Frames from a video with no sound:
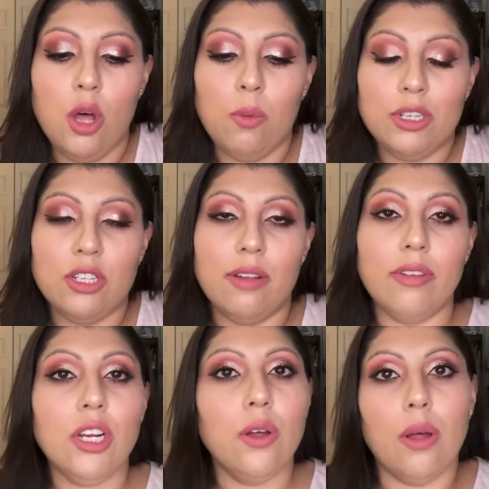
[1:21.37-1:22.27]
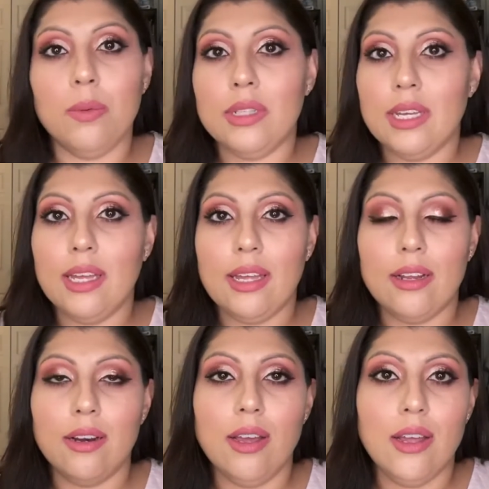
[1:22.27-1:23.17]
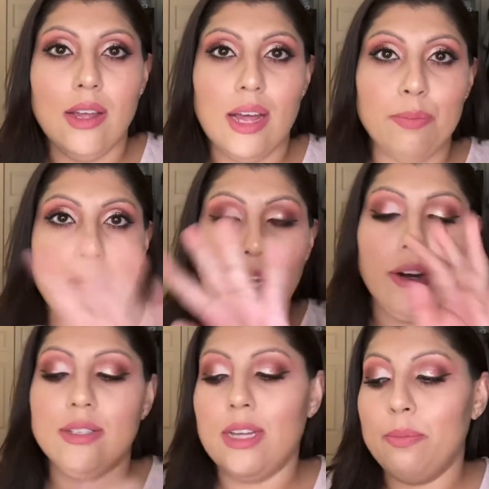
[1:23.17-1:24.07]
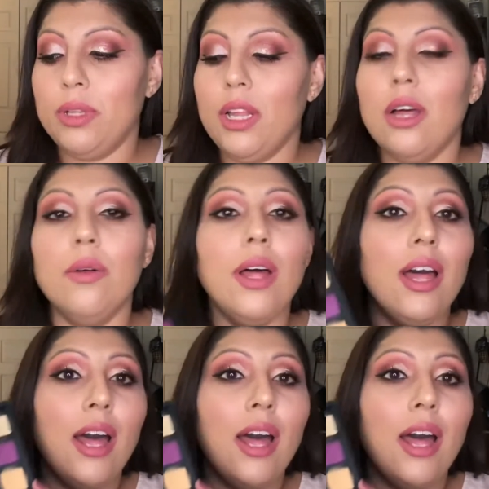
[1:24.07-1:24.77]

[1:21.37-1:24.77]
watch that video, I will link it up here and down below.